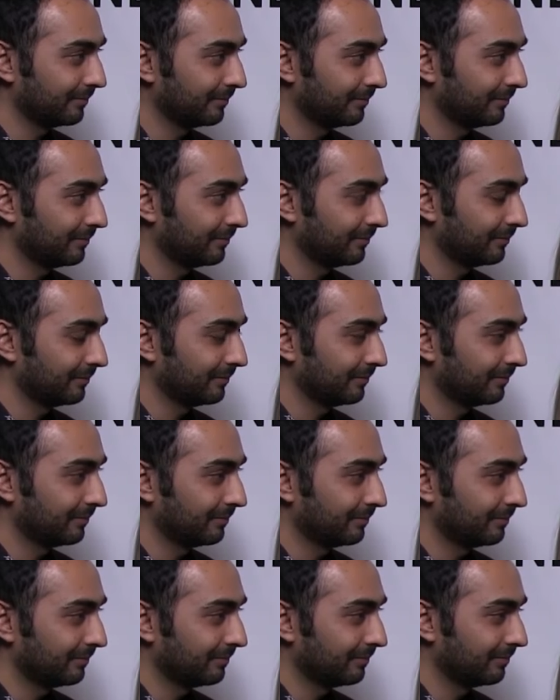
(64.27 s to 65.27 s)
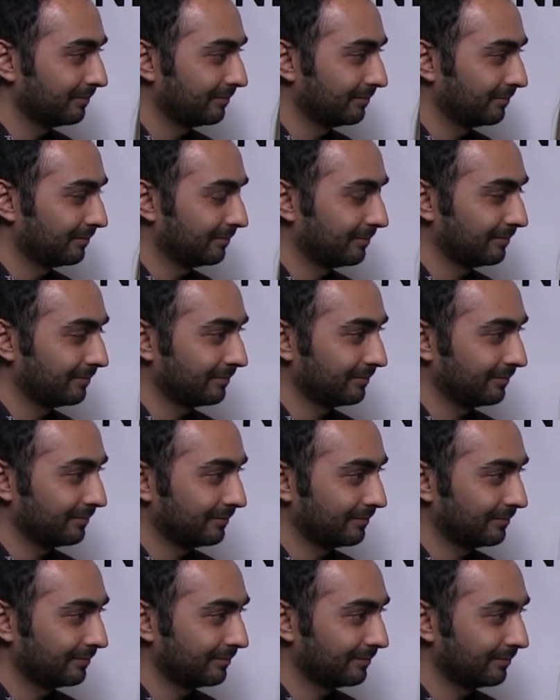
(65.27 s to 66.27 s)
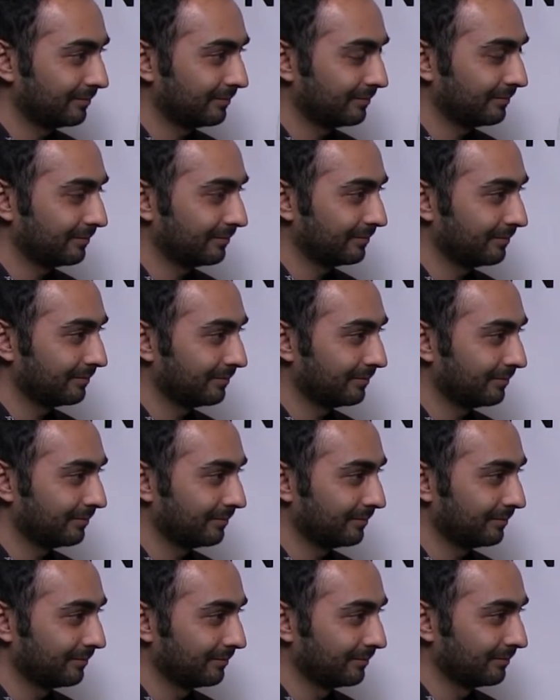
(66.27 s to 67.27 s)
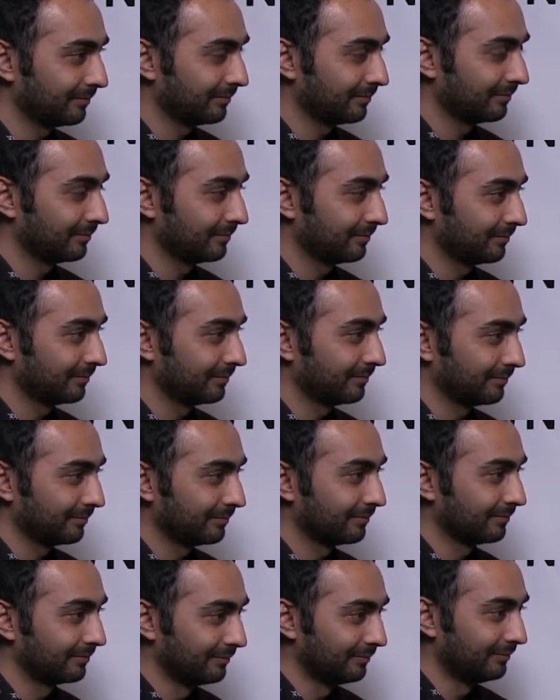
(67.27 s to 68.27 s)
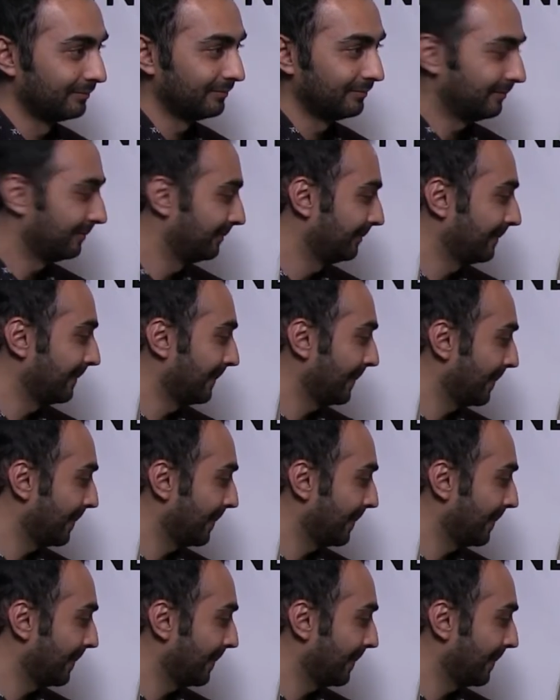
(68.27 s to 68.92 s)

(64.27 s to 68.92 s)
The person shown says nothing.